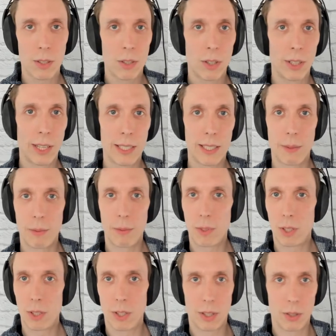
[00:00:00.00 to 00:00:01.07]
During
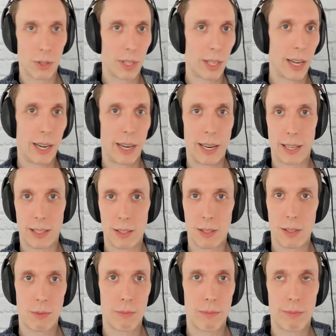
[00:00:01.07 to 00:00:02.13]
those kind of
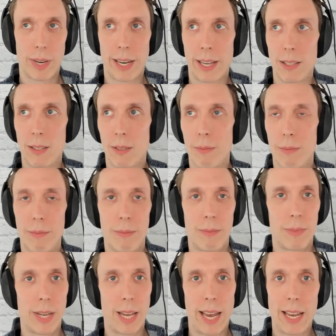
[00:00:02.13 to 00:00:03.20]
next, I guess,
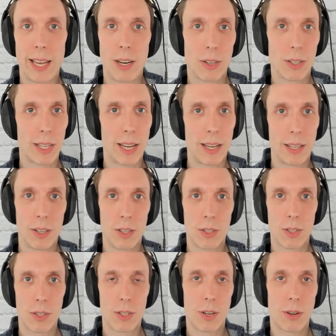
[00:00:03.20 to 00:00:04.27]
8 or 10
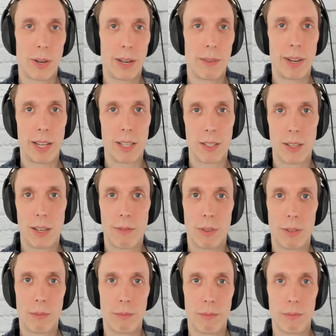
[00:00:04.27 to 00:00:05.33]
years or so, I advanced
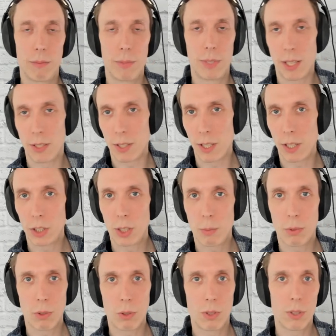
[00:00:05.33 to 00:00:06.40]
different sales
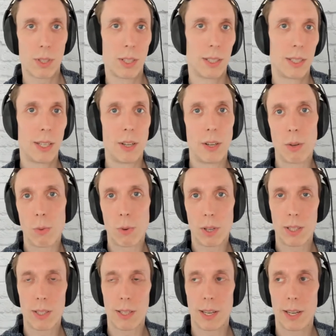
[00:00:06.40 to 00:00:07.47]
leadership roles, continued to
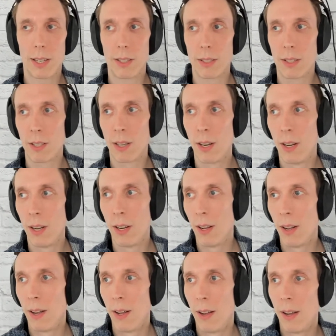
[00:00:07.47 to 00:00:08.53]
work in sales.
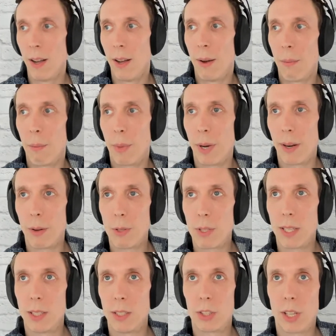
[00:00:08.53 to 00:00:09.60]
But it
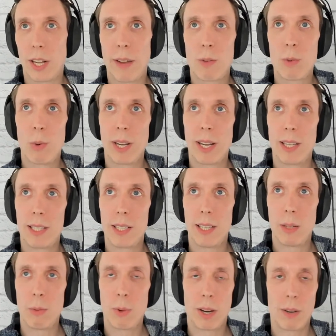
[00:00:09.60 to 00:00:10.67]
was in July of
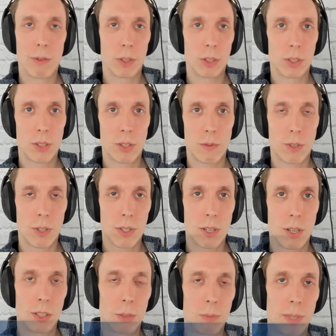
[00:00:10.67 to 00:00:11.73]
2018 when I
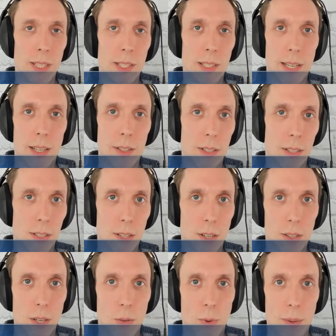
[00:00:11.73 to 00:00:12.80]
first launched my sales
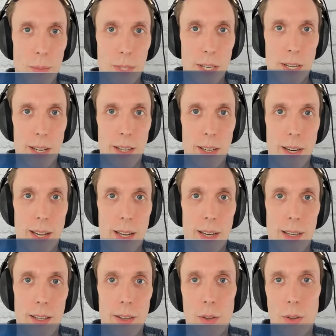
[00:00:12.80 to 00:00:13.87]
consulting website,
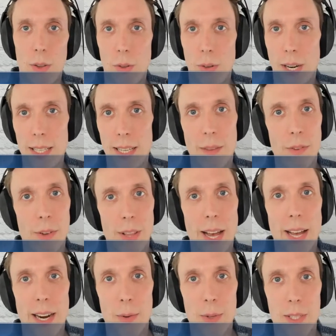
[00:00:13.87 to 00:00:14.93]
and 3 days after
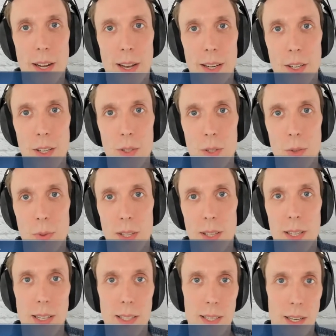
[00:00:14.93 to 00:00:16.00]
that, I was diagnosed
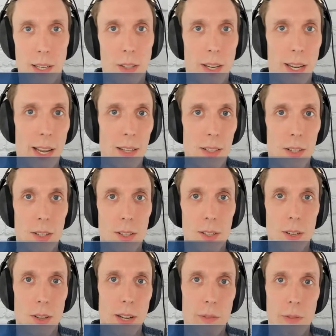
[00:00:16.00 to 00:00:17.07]
with testicular cancer.
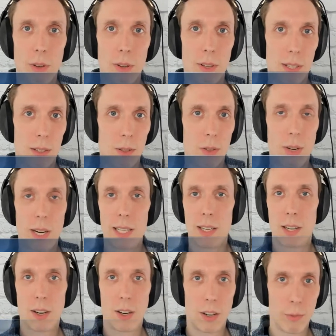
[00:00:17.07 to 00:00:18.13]
So life threw this
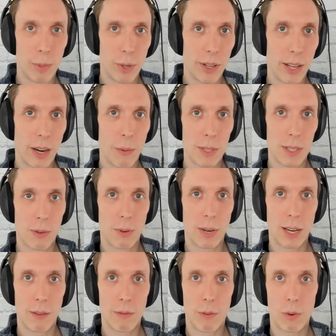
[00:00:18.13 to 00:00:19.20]
crazy curveball that I wasn't
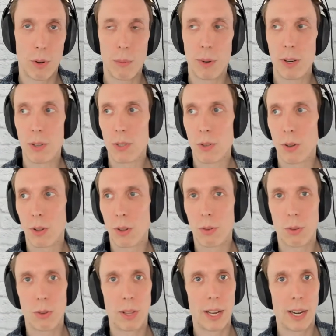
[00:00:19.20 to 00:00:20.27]
ready for, but it was sort of
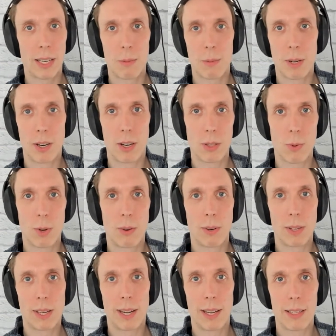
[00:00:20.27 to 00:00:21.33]
through that experience when I
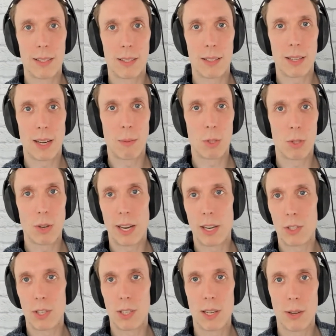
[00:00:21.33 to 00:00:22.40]
realized the same
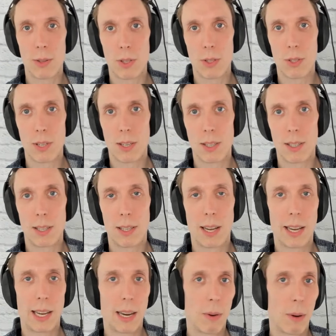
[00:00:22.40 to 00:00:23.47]
strategies I was using to
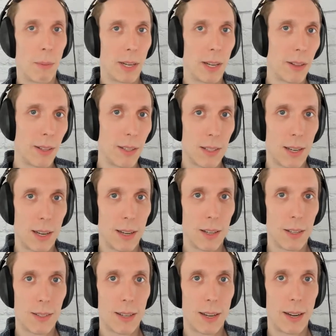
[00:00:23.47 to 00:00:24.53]
take care of my mental health and
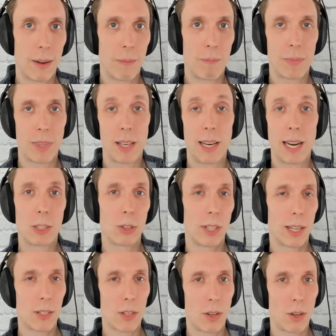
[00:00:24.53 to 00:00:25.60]
sales, I
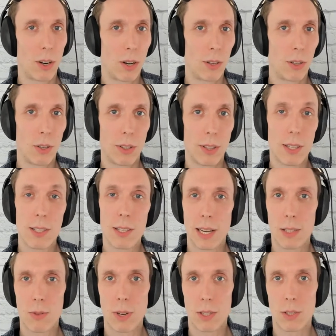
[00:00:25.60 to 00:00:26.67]
naturally executed on during this
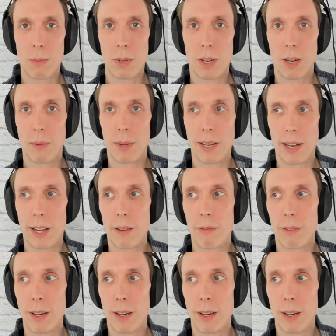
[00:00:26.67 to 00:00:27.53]
next stressful period of my life.